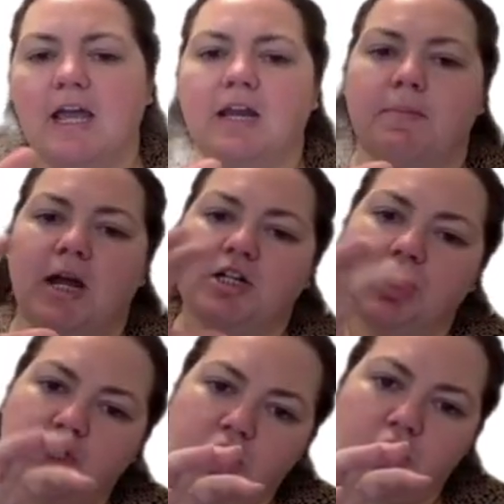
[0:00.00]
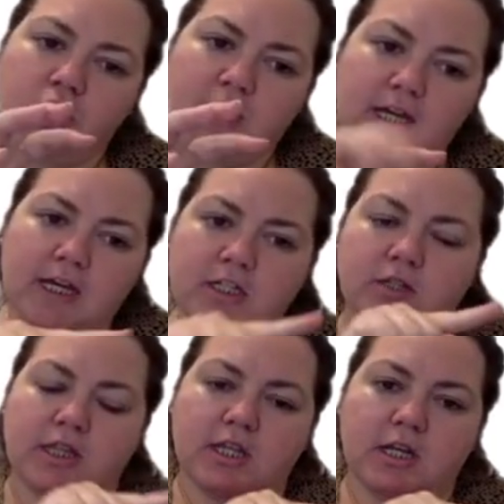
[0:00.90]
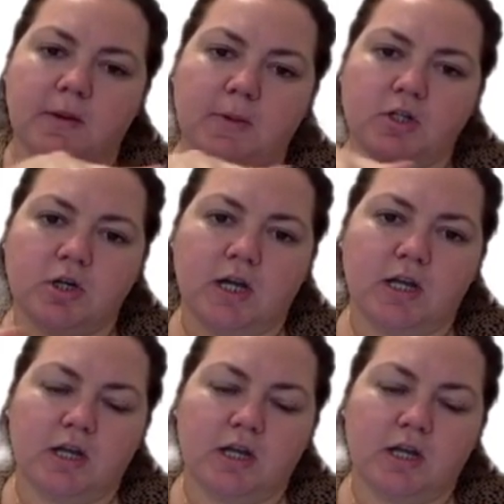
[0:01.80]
and imagine turning it so that the numbers are